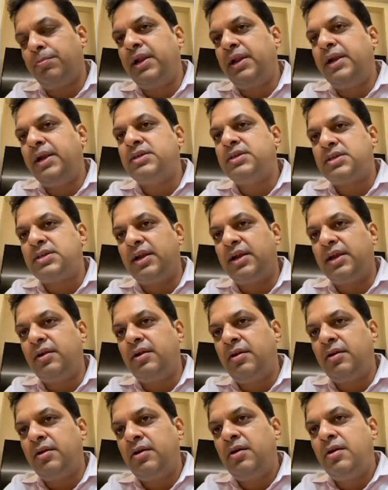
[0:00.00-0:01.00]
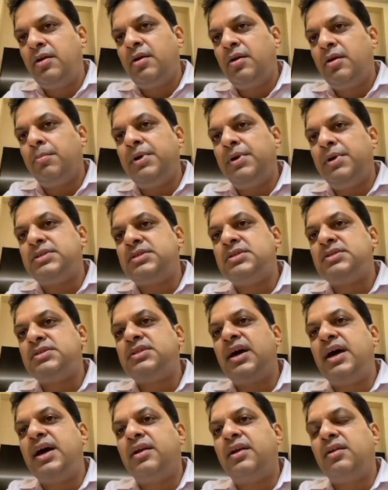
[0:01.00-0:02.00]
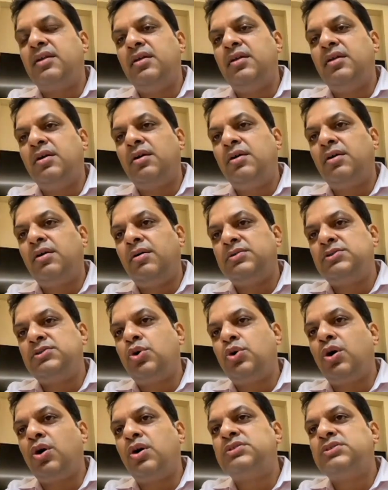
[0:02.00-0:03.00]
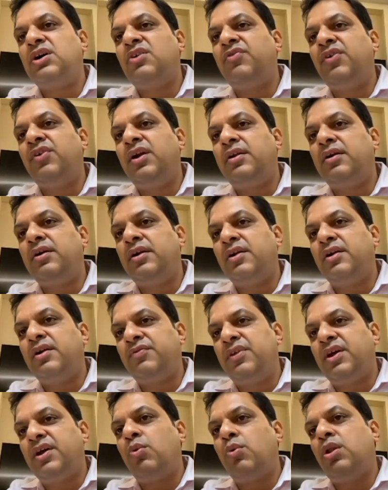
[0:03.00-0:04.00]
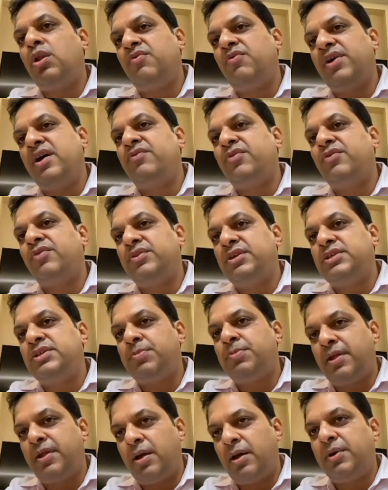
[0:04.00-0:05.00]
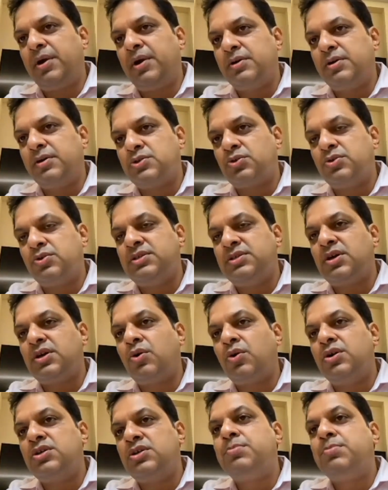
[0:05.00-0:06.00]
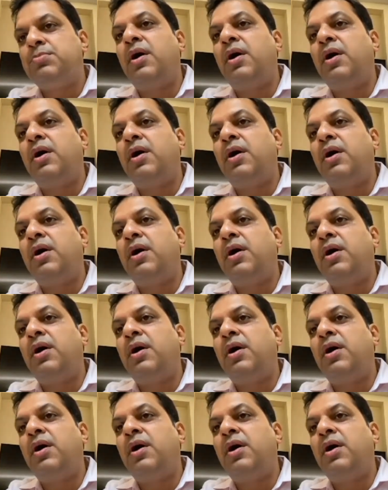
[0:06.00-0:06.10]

pre-decided basis that the stocks are filtered if they qualify for these parameters. So these are called